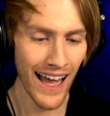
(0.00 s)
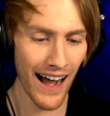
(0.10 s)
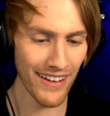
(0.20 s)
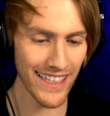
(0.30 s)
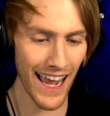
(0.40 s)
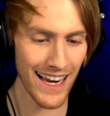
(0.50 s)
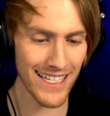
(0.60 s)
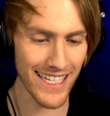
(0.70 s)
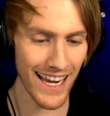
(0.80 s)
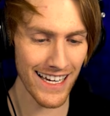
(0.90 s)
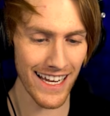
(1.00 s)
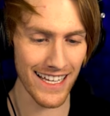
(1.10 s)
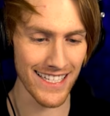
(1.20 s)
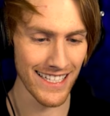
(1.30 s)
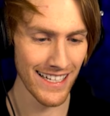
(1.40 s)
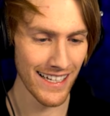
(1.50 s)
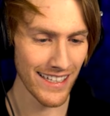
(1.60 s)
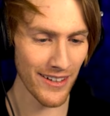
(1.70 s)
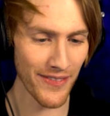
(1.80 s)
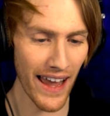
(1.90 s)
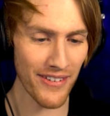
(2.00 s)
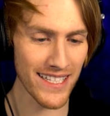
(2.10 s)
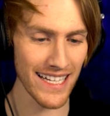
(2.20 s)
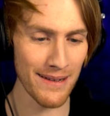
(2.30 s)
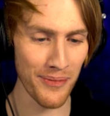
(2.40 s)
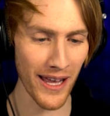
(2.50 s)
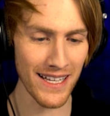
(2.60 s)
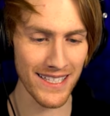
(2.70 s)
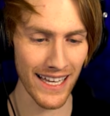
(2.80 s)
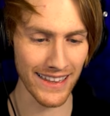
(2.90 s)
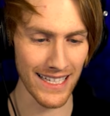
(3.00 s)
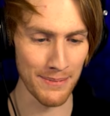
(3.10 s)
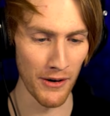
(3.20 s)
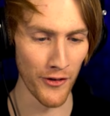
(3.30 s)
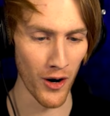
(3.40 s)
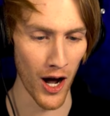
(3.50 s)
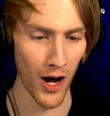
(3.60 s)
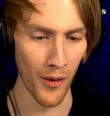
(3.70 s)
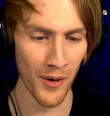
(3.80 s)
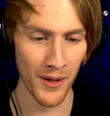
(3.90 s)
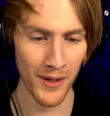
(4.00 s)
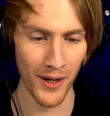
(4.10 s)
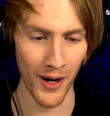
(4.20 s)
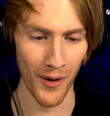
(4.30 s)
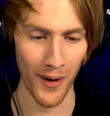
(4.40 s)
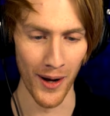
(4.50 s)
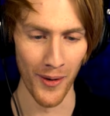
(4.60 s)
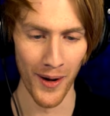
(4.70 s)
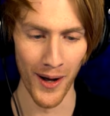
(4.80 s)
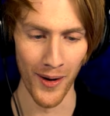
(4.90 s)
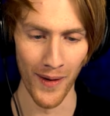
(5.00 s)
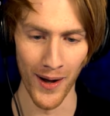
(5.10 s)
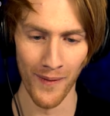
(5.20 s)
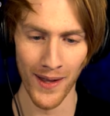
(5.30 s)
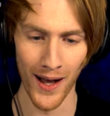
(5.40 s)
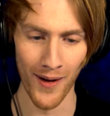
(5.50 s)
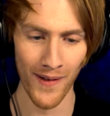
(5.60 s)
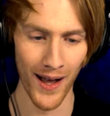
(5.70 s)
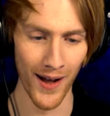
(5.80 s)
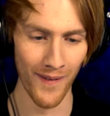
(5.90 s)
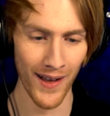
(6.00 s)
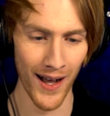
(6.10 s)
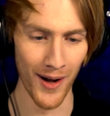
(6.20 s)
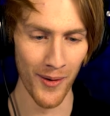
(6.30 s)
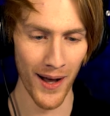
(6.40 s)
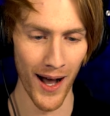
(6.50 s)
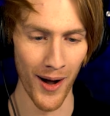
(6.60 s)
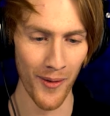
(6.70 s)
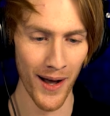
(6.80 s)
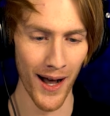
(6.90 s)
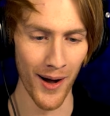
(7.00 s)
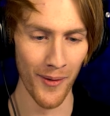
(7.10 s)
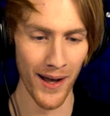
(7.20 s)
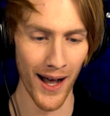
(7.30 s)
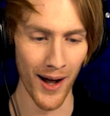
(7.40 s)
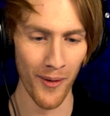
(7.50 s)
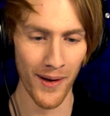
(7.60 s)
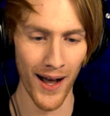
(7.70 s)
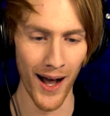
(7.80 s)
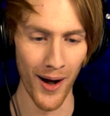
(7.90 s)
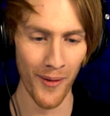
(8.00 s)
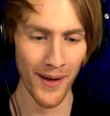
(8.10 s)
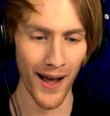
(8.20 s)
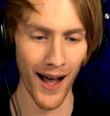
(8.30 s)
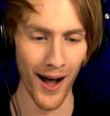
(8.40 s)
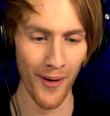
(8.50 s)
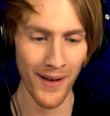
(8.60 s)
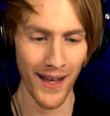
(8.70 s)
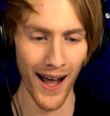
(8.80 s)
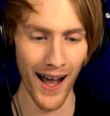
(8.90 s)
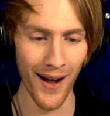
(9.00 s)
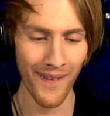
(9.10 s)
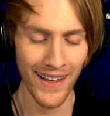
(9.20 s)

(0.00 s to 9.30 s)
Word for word: I'm a dang genius. You've never right. seen plays like this before. Uh-oh. Oh, Pepper, oh, go oh, save. Oh, oh, oh, oh, oh, oh. All right, I am gonna go grab him all.